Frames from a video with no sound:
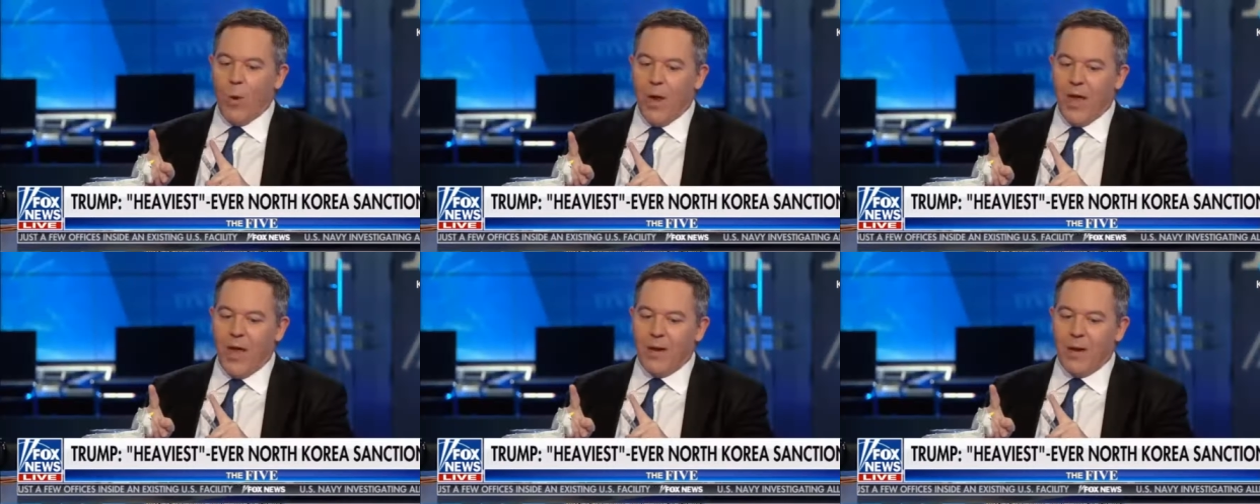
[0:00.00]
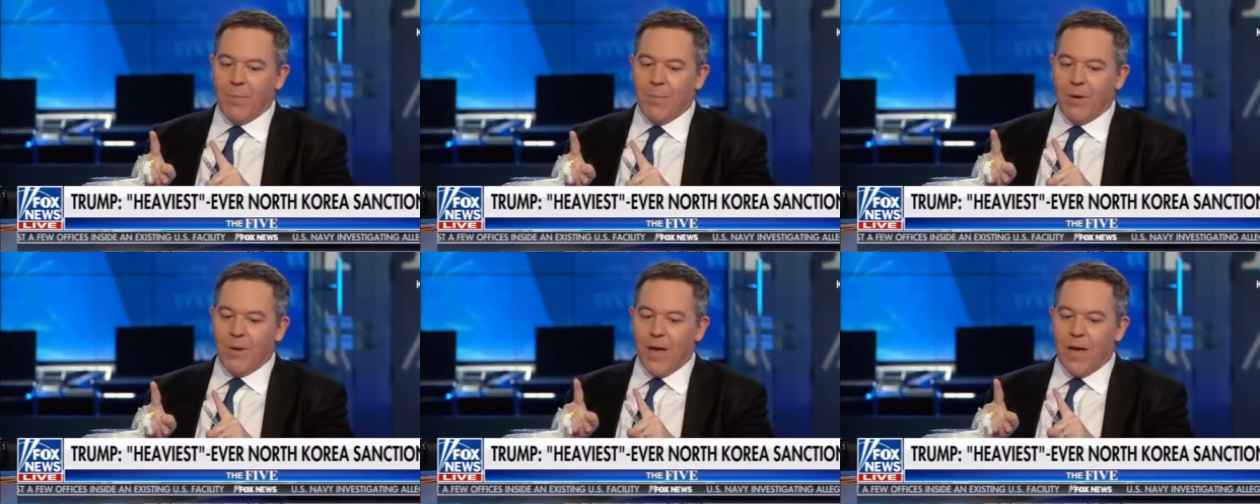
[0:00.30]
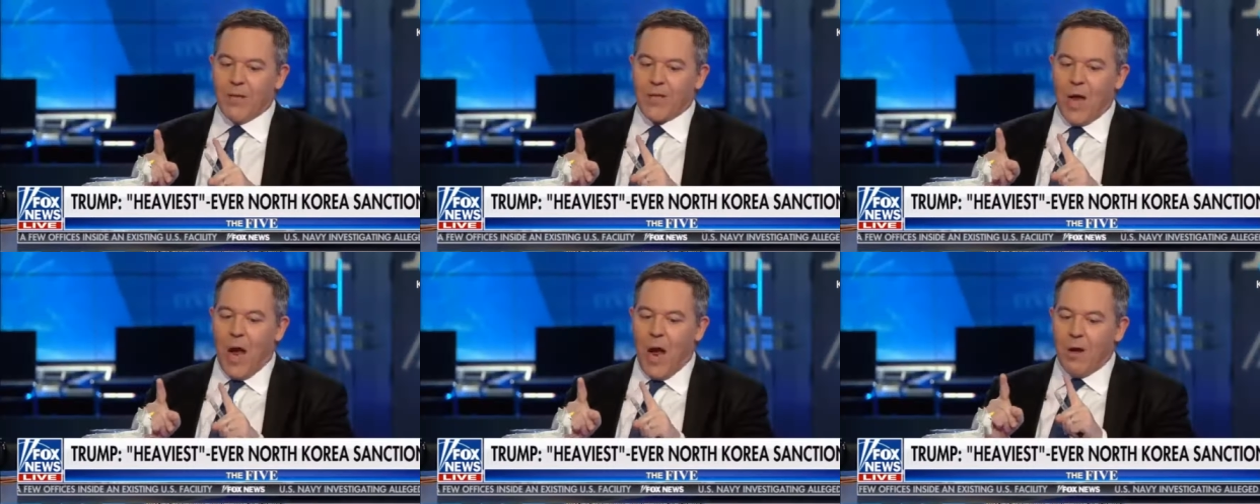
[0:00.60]
win
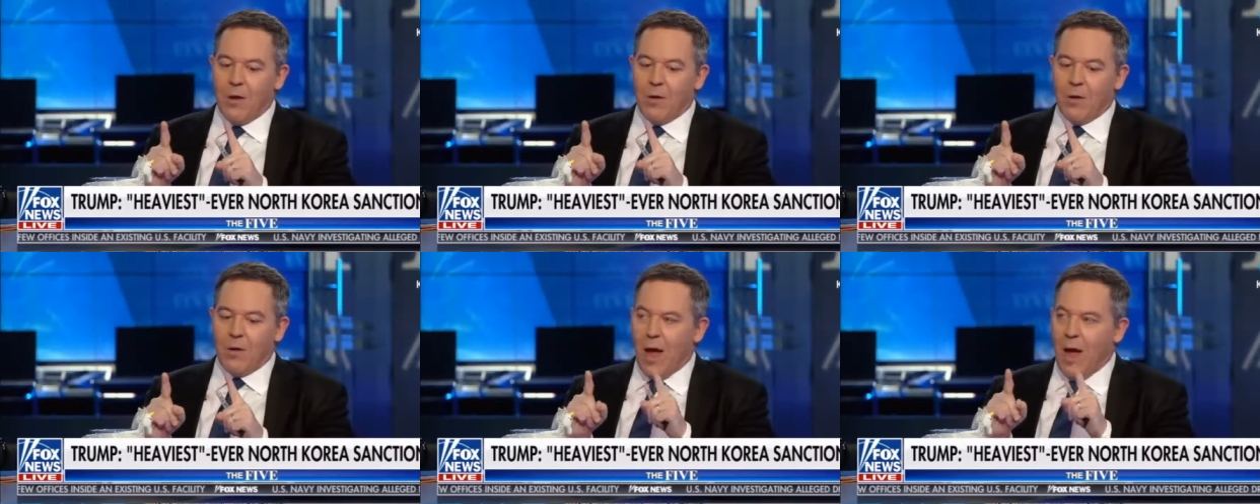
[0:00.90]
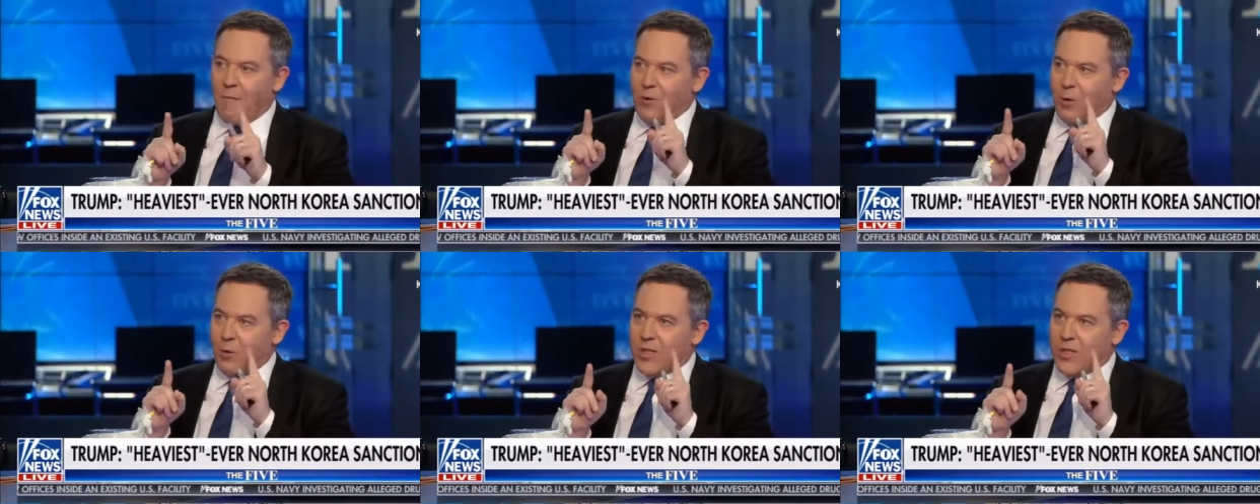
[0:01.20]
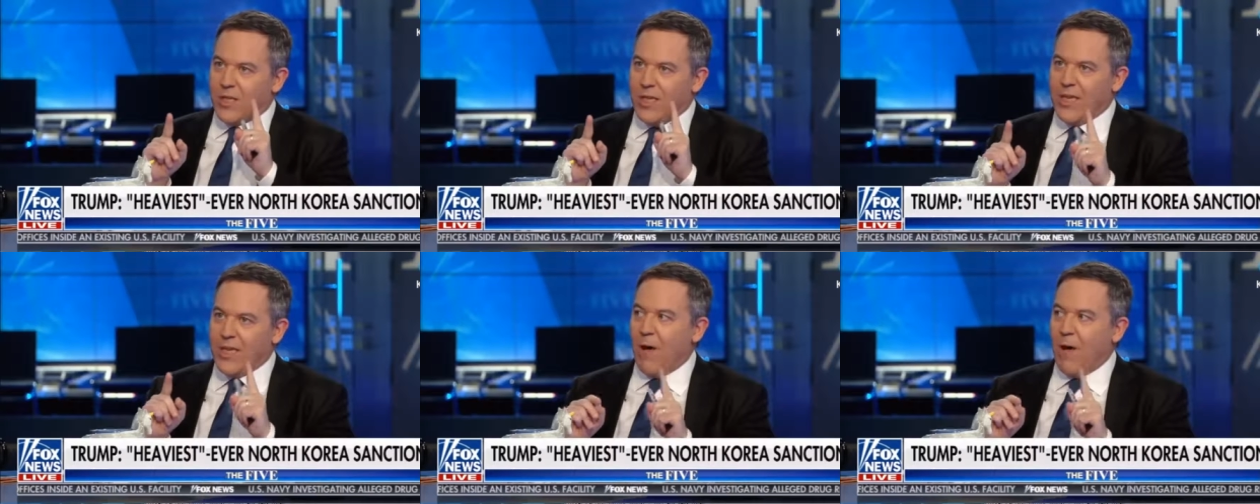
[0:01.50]
because have you
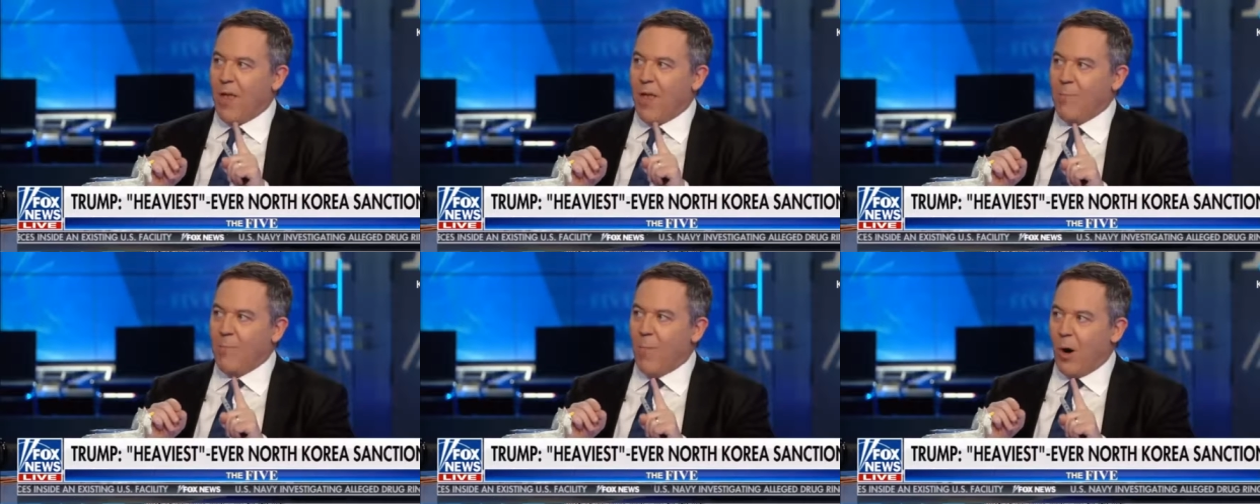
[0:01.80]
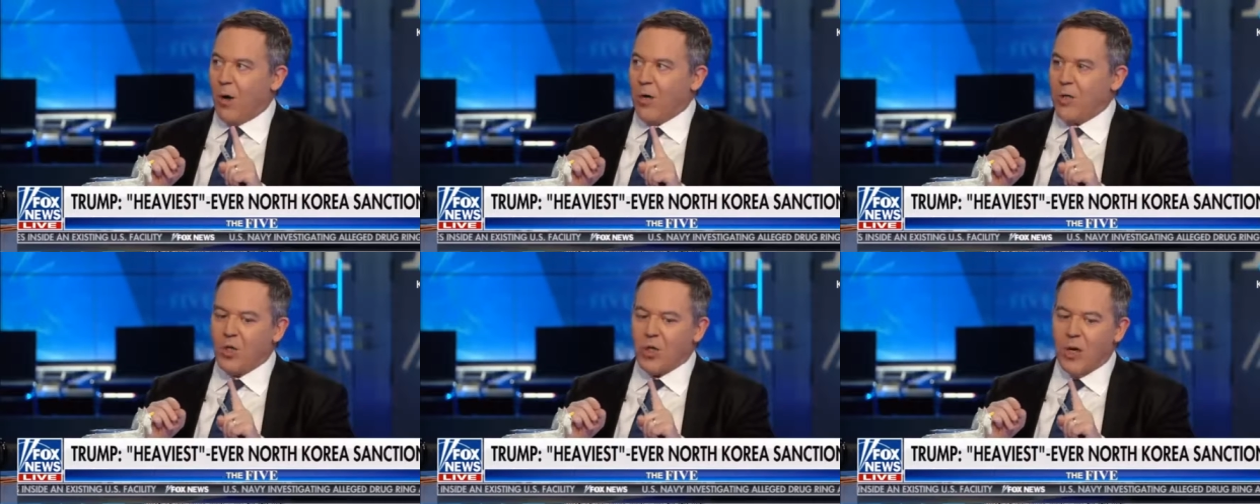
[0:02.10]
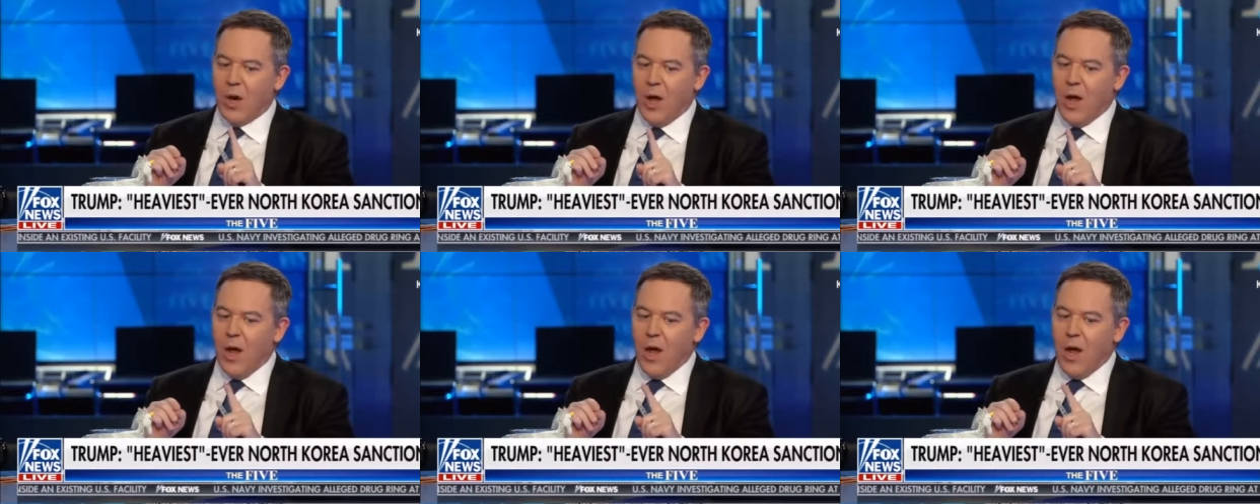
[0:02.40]
seen how they
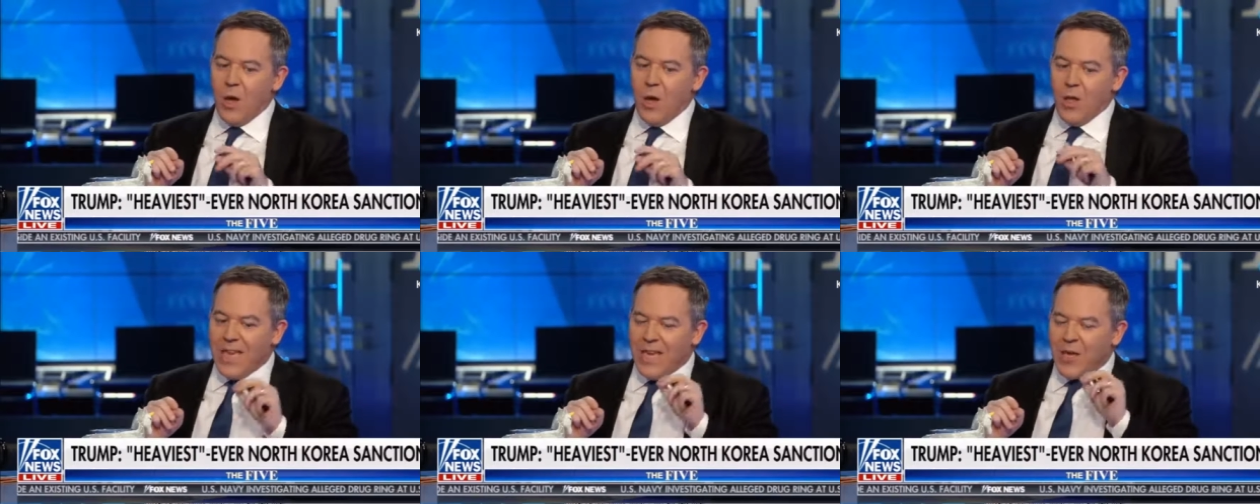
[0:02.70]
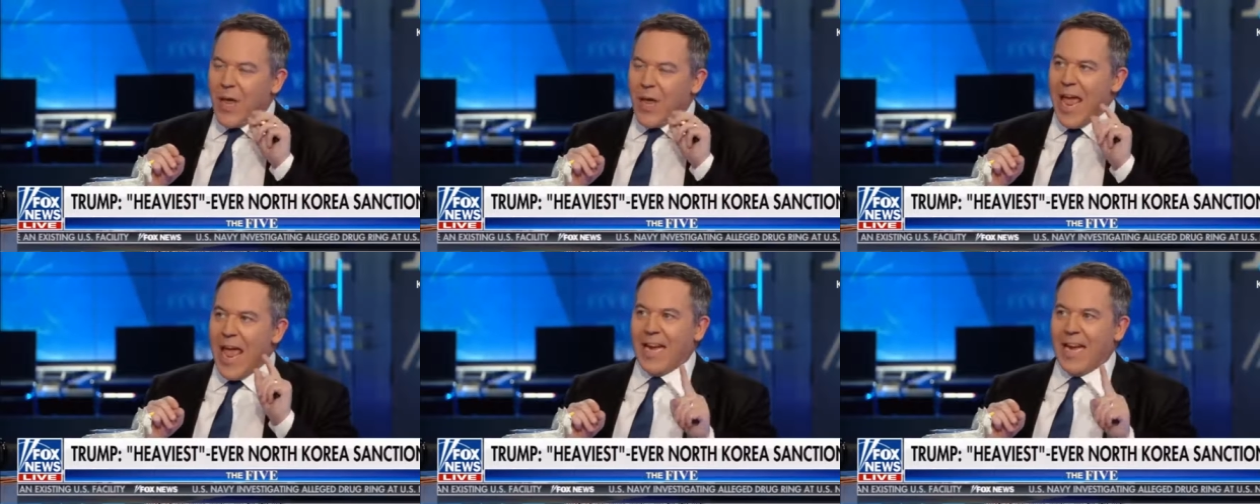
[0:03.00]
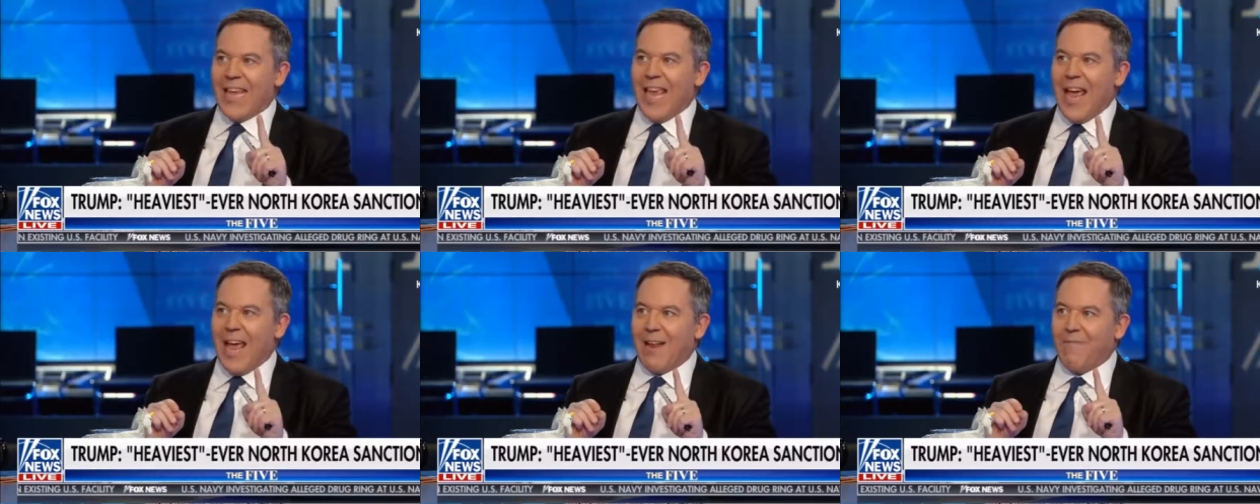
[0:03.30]
march? They
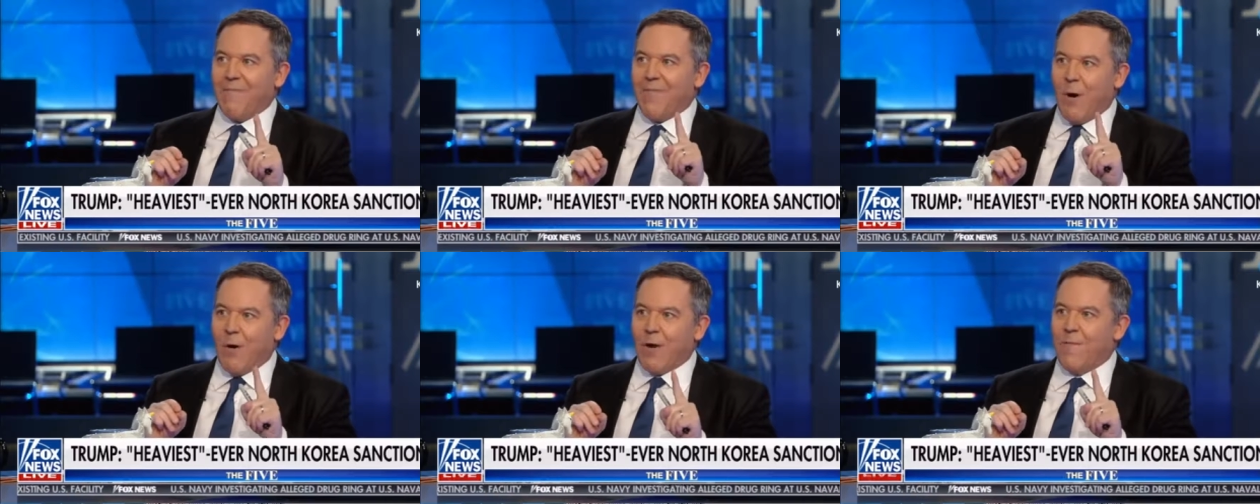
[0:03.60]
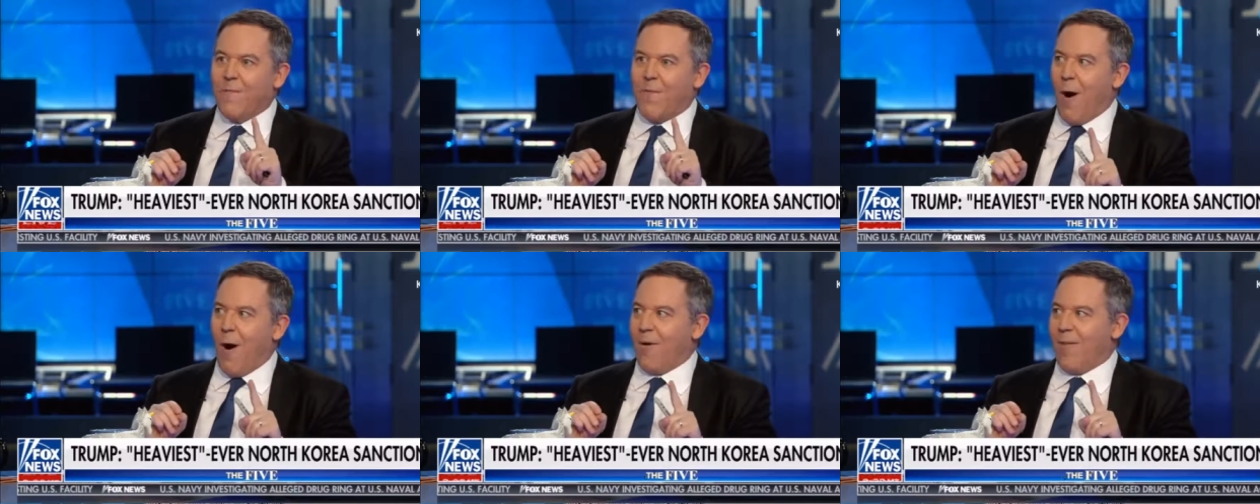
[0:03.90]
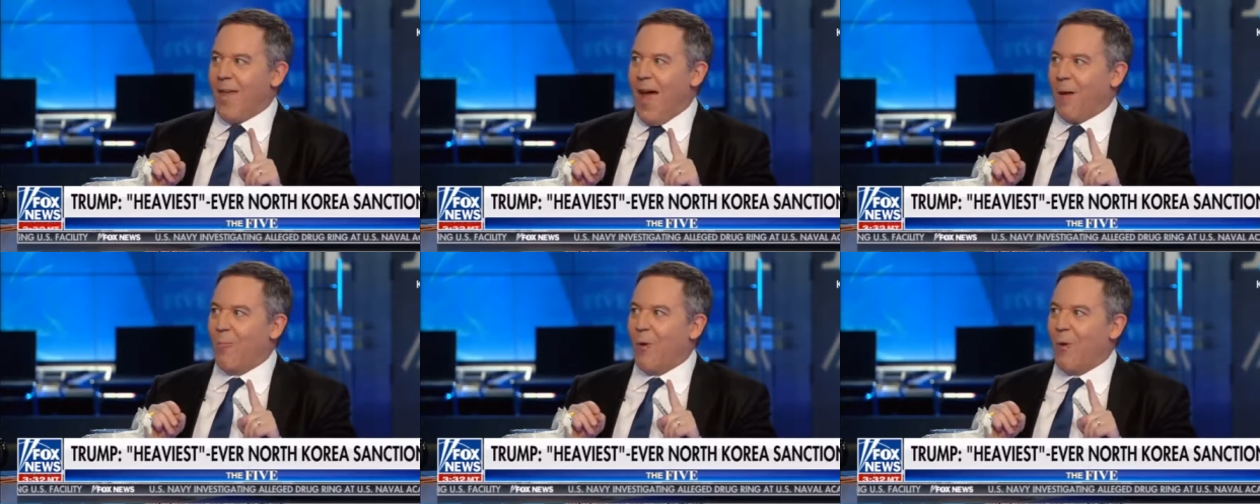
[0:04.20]
can't get very
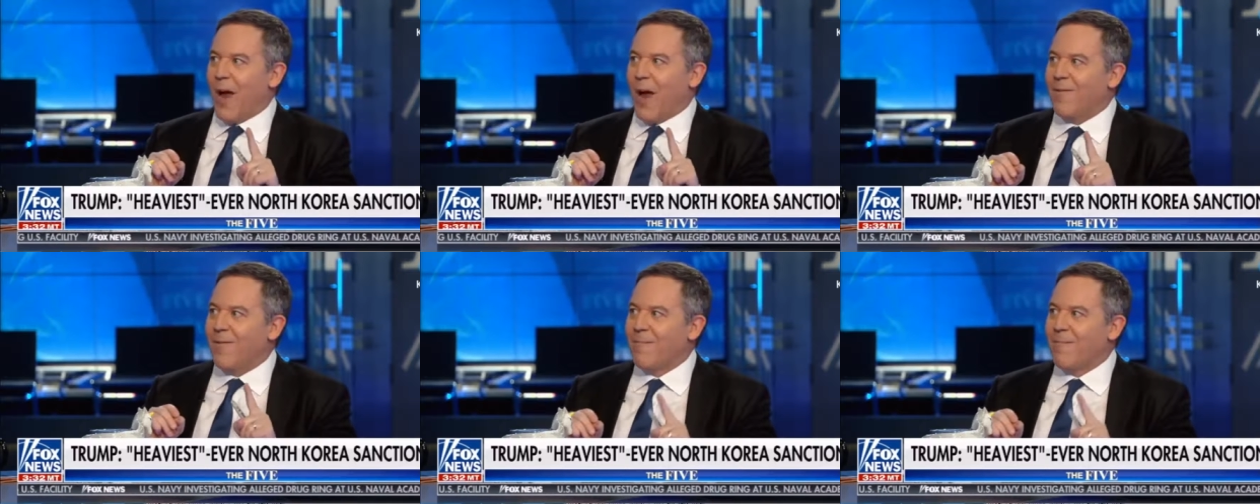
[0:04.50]
far that way.